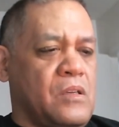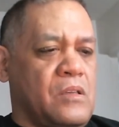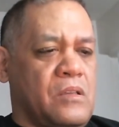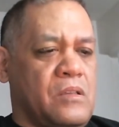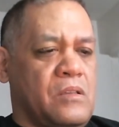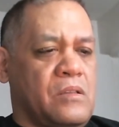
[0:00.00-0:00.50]

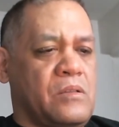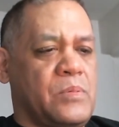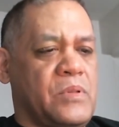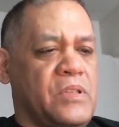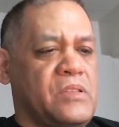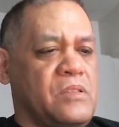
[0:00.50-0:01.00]
In other
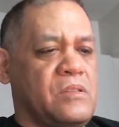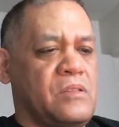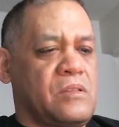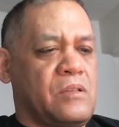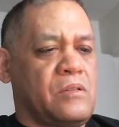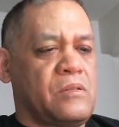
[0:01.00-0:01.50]
places,
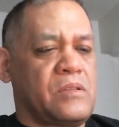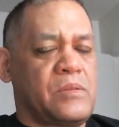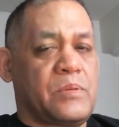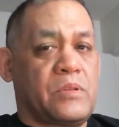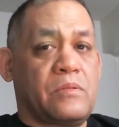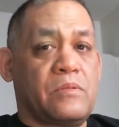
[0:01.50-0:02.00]
the Holy
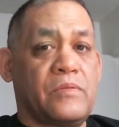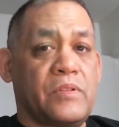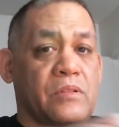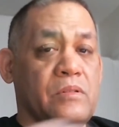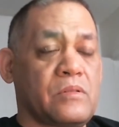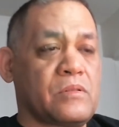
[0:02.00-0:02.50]
Spirit
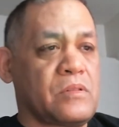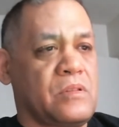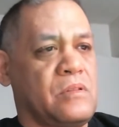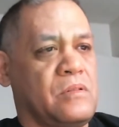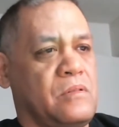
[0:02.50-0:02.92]
reveals